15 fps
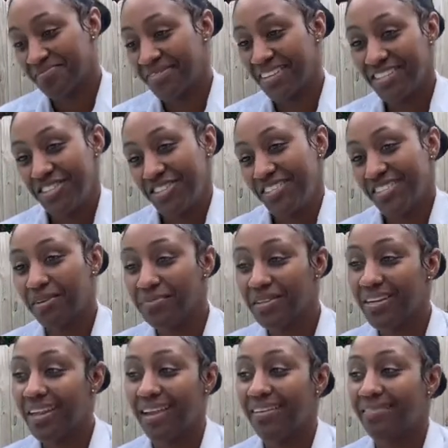it's just something
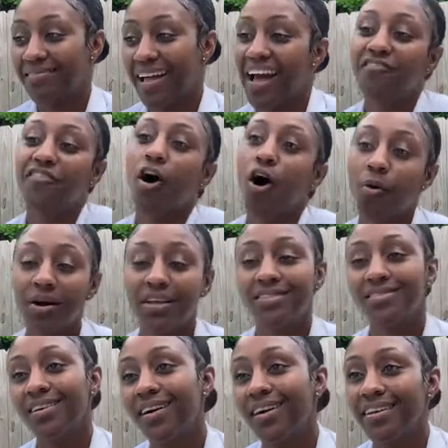that I've always
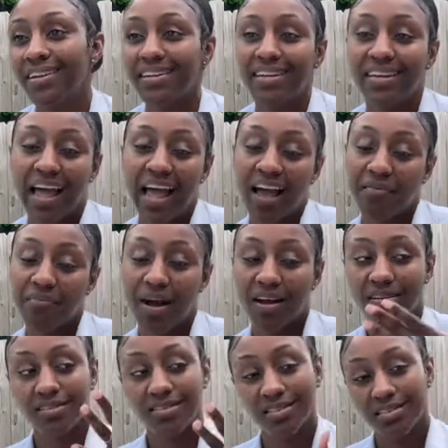done, and then I have my
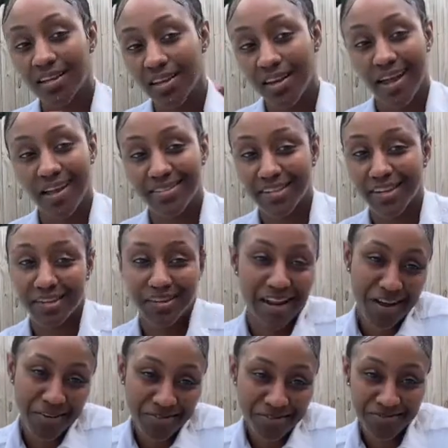consistent clientele, and I
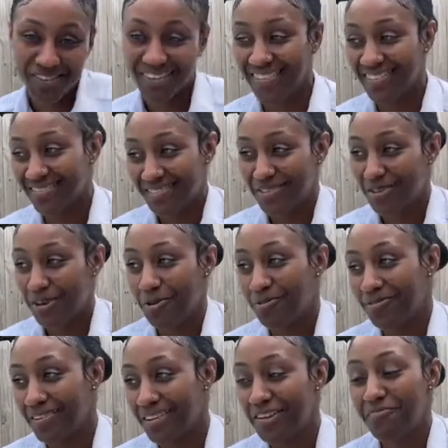mm-hmm. don't want to, you know,
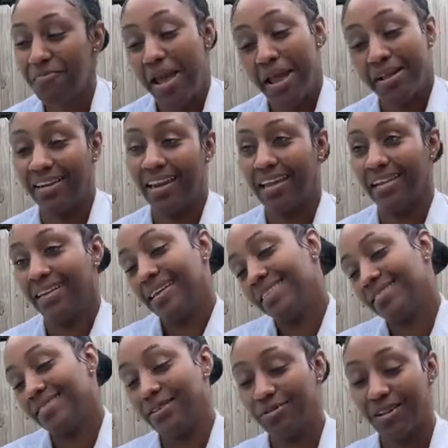leave mm-hmm. hanging like that. So
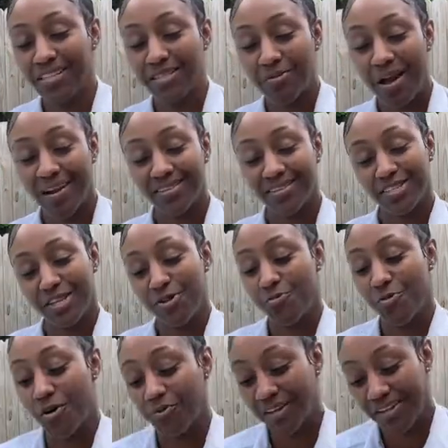mm-hmm. that's why I continue
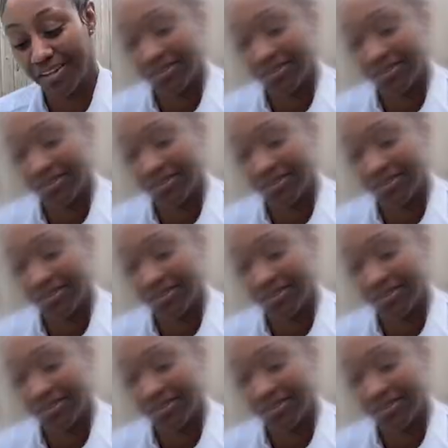on with it.